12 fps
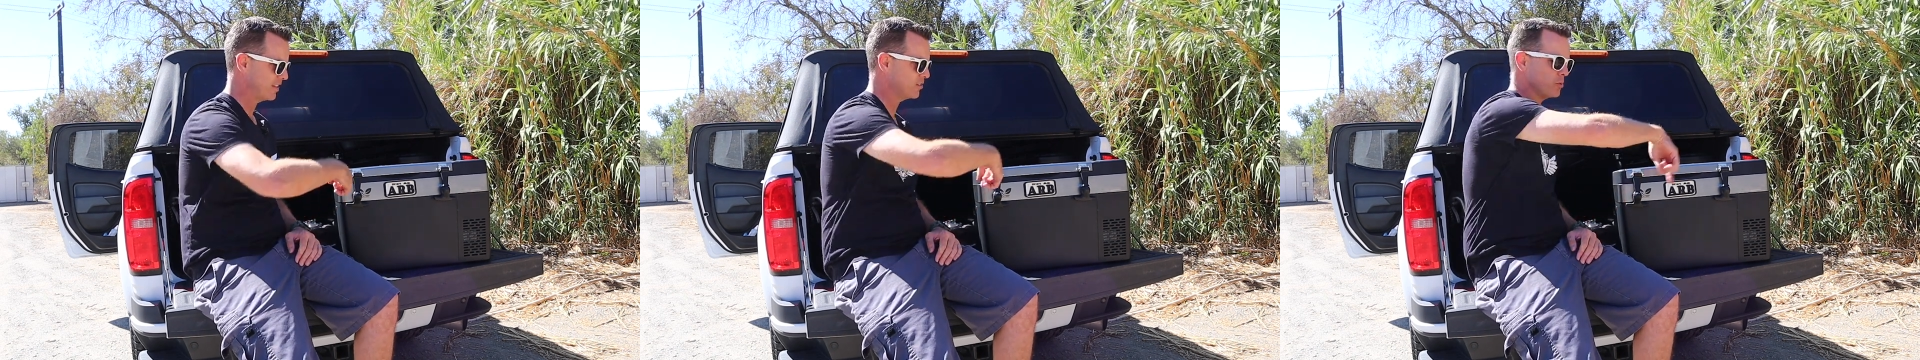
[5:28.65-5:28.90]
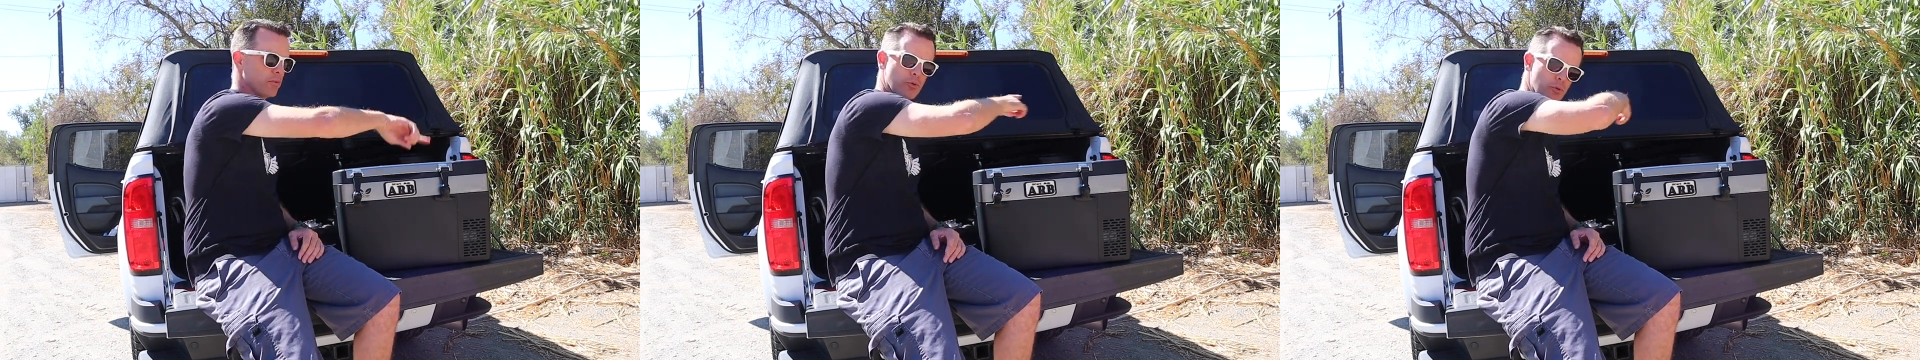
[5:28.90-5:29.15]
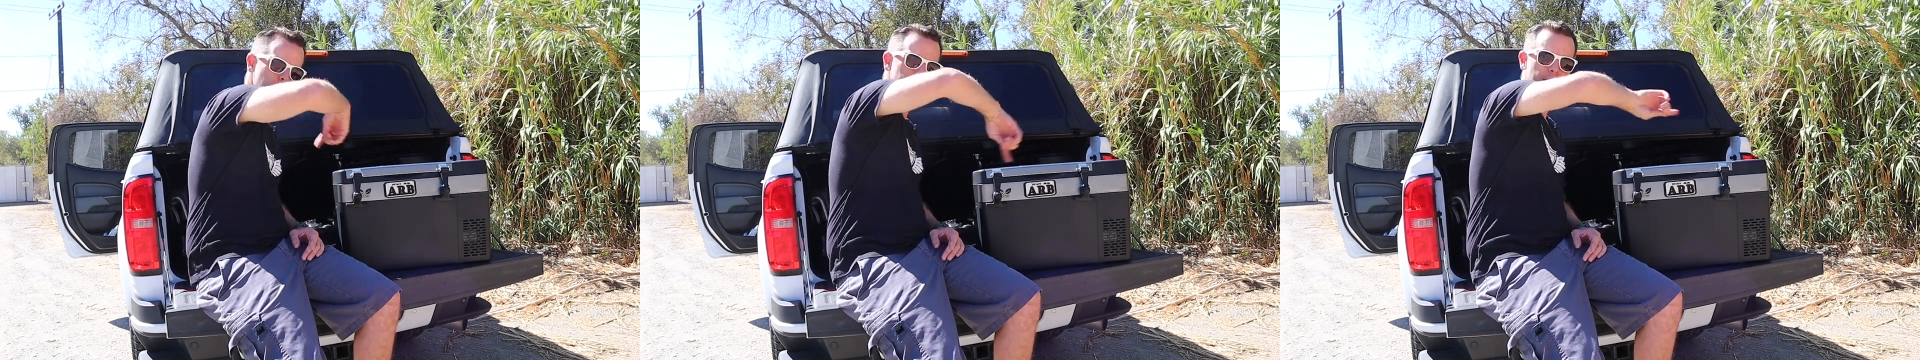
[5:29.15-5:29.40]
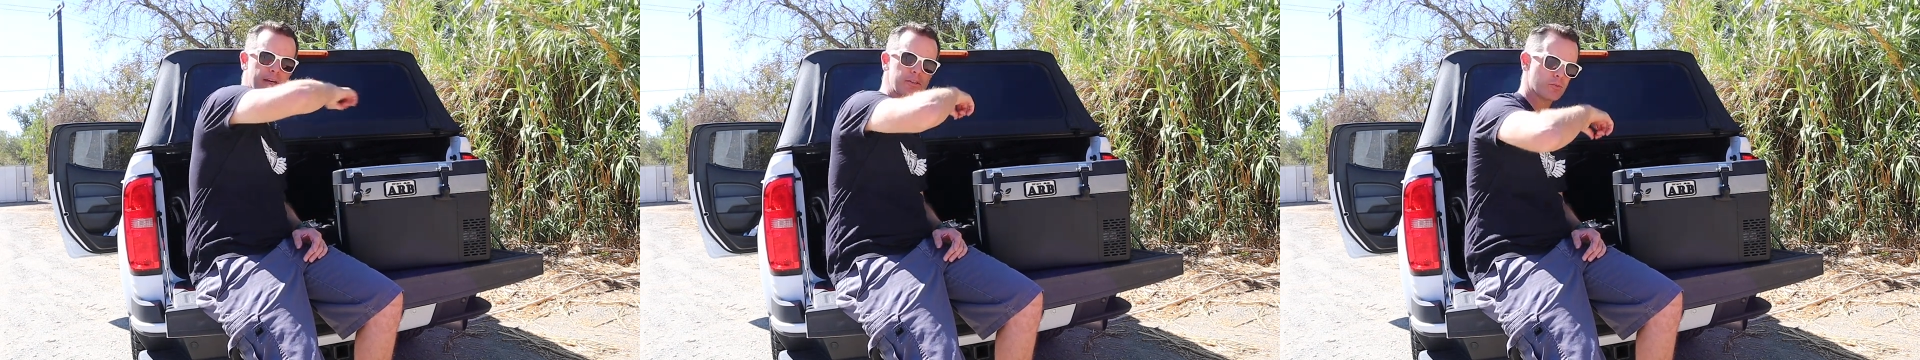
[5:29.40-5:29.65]
These do have
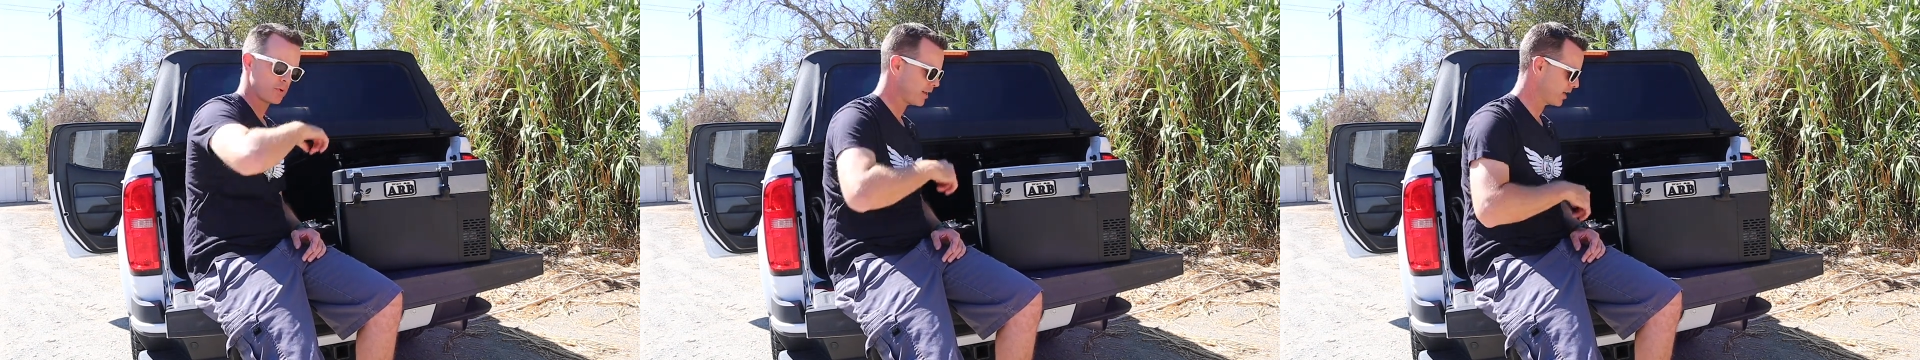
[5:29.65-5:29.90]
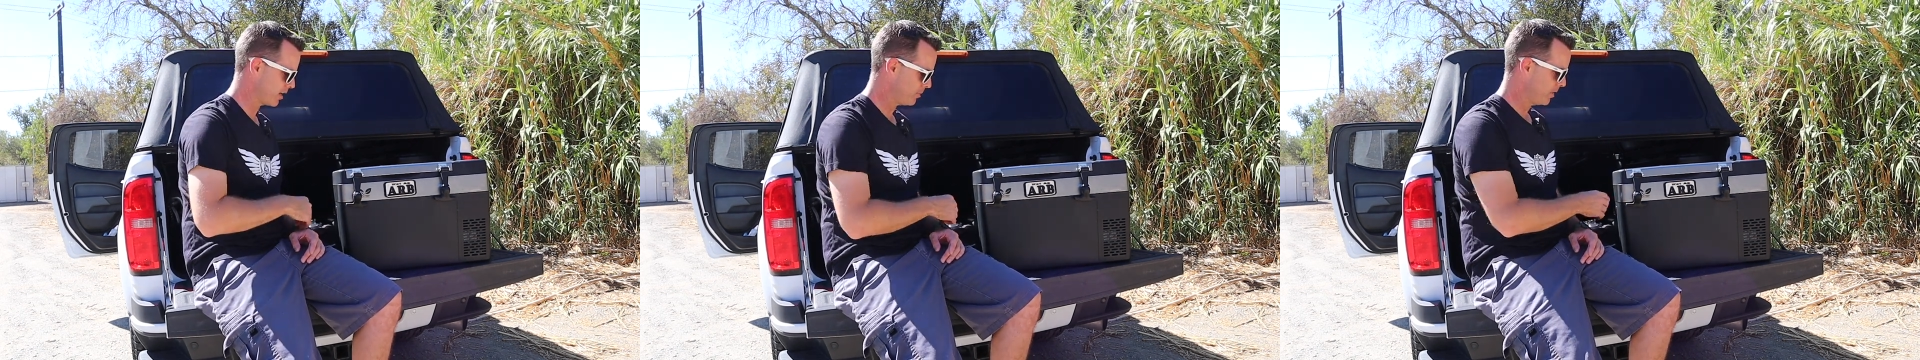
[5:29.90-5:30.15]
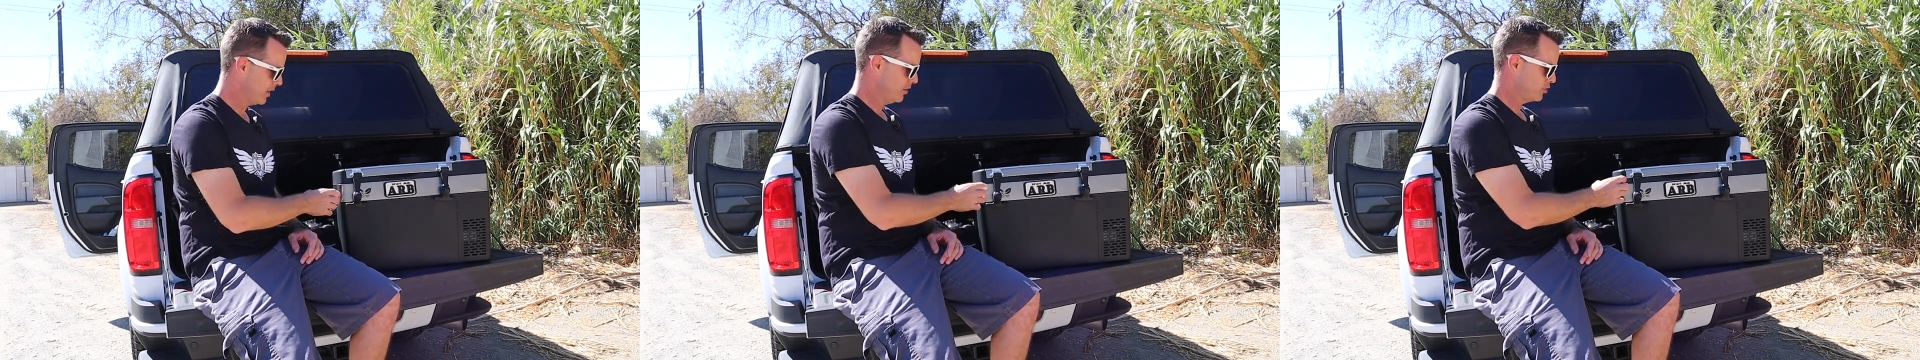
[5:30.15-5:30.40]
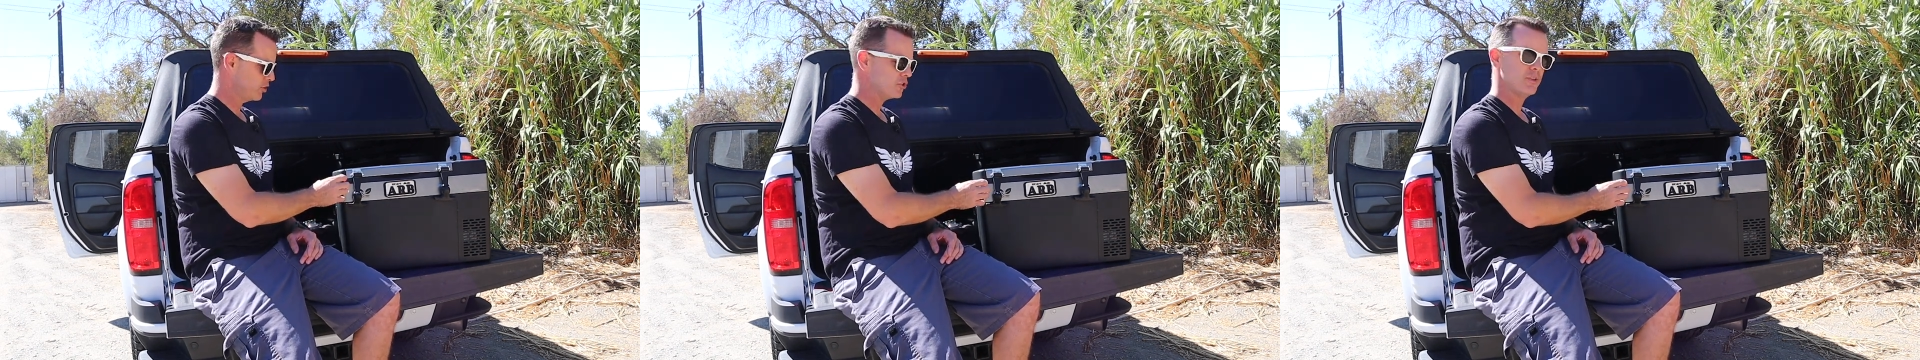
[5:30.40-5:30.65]
coolant lines running in them,
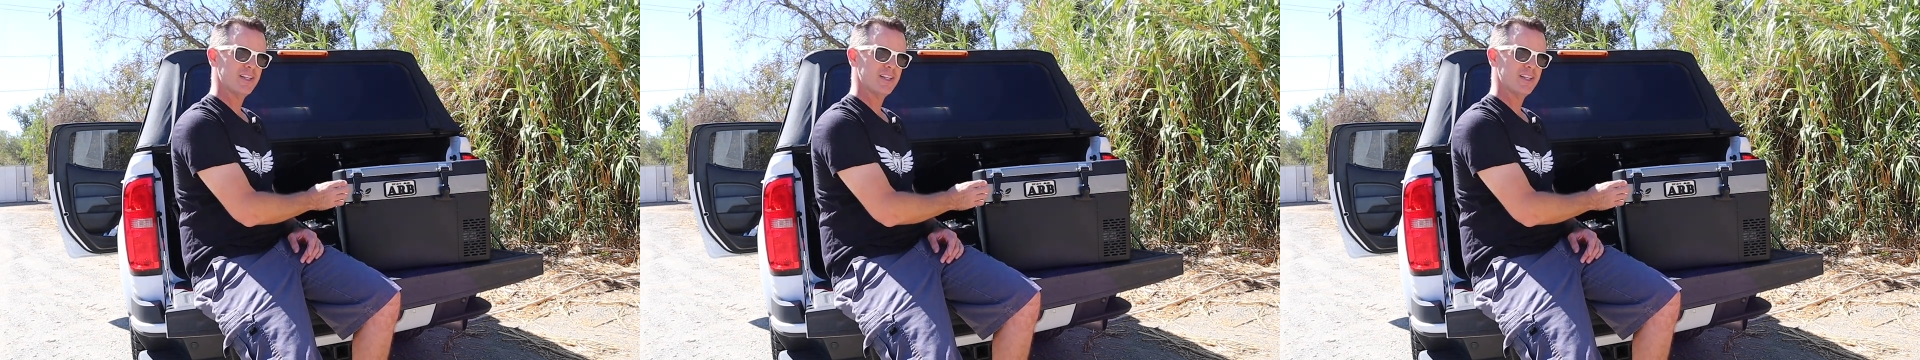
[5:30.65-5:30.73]
so you do